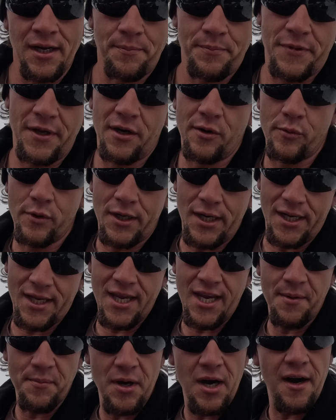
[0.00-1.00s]
up there where I
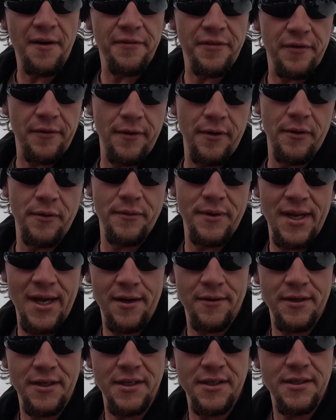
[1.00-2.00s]
came off the road
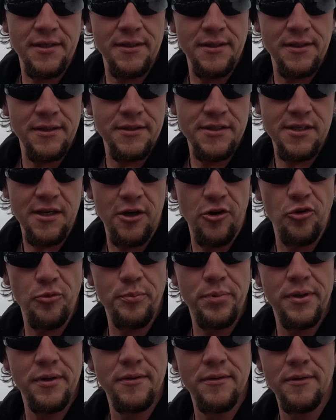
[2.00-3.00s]
down into the
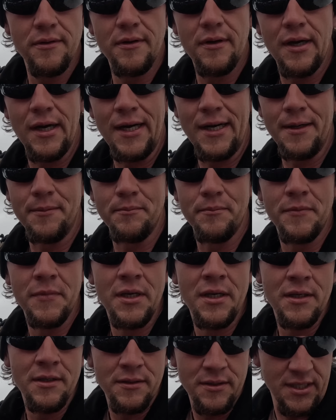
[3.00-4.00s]
slope, um,
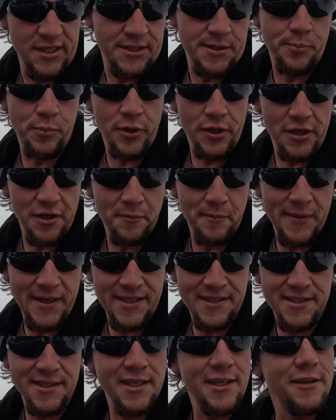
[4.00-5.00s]
that's a pretty good
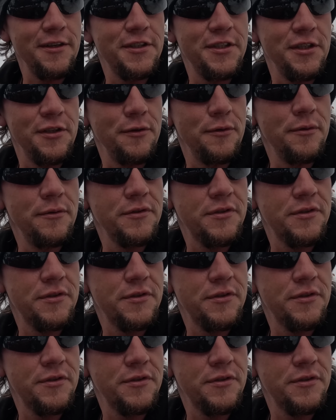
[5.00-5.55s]
mess there too.